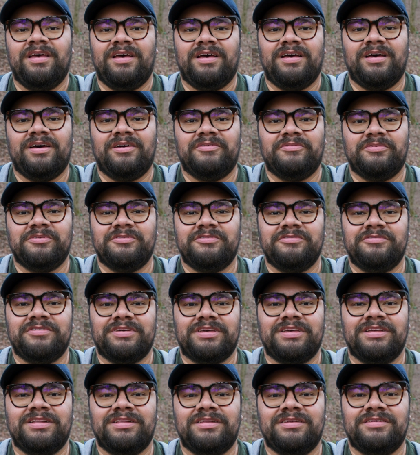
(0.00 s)
We'll do a
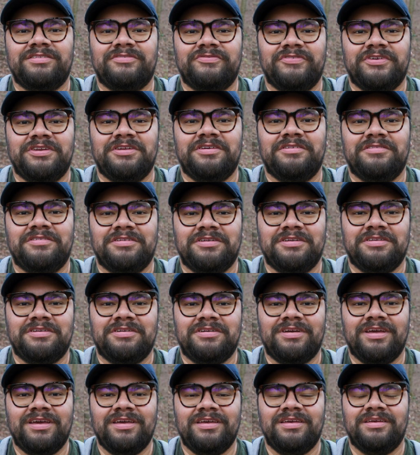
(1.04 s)
kit lens video another
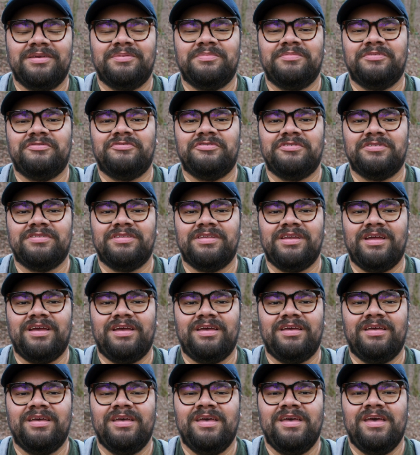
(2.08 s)
day, but for
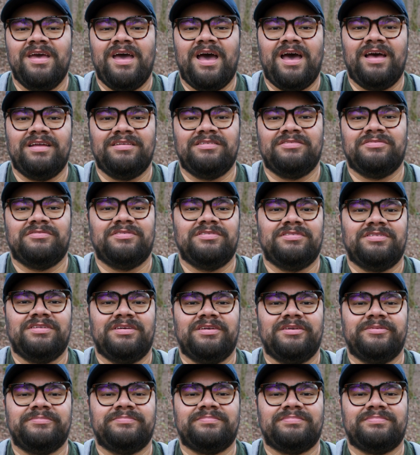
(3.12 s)
today, I just want to say